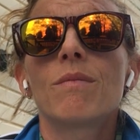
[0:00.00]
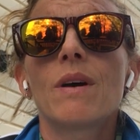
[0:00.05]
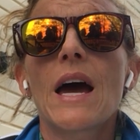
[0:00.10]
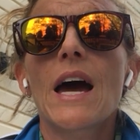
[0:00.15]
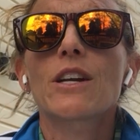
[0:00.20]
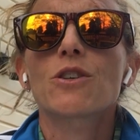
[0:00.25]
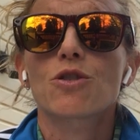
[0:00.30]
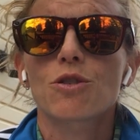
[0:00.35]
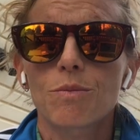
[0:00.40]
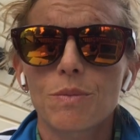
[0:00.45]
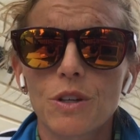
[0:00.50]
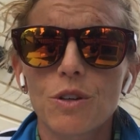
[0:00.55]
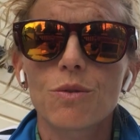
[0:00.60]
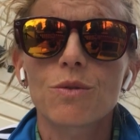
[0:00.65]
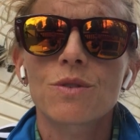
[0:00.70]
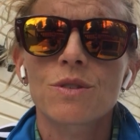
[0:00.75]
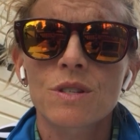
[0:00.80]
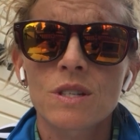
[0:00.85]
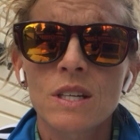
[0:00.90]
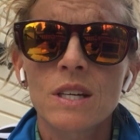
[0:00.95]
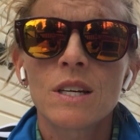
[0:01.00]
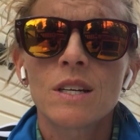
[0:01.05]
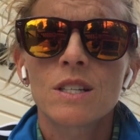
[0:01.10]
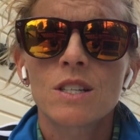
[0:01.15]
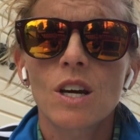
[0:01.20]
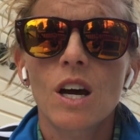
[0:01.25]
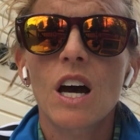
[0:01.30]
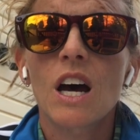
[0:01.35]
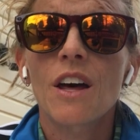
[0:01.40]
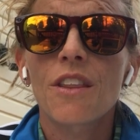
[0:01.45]
attributes
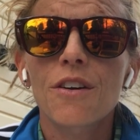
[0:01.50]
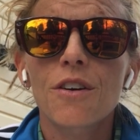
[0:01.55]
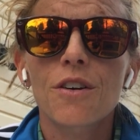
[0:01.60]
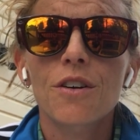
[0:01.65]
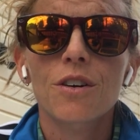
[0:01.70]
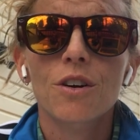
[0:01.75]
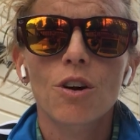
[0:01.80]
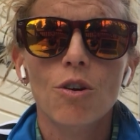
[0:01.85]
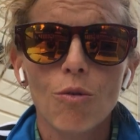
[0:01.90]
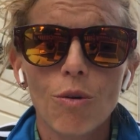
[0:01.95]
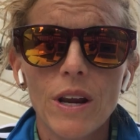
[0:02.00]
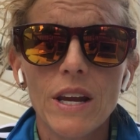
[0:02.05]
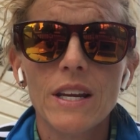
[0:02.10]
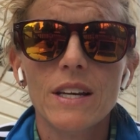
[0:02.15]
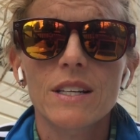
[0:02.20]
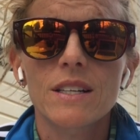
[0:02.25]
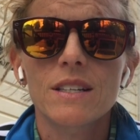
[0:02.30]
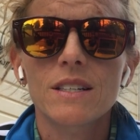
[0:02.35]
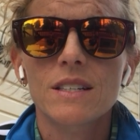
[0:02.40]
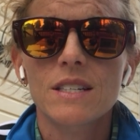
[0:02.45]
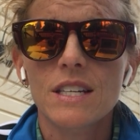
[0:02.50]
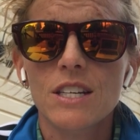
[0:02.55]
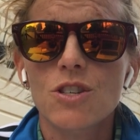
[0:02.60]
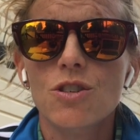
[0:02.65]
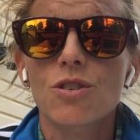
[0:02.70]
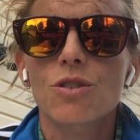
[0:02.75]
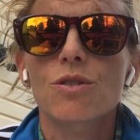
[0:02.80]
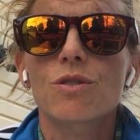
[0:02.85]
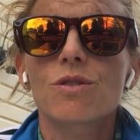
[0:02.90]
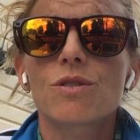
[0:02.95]
to other great
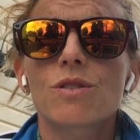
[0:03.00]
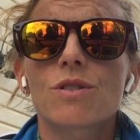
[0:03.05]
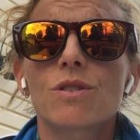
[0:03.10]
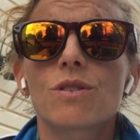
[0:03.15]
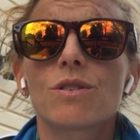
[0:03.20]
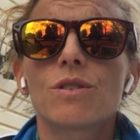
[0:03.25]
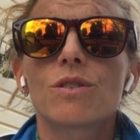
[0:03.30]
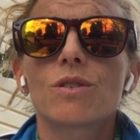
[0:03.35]
teachers,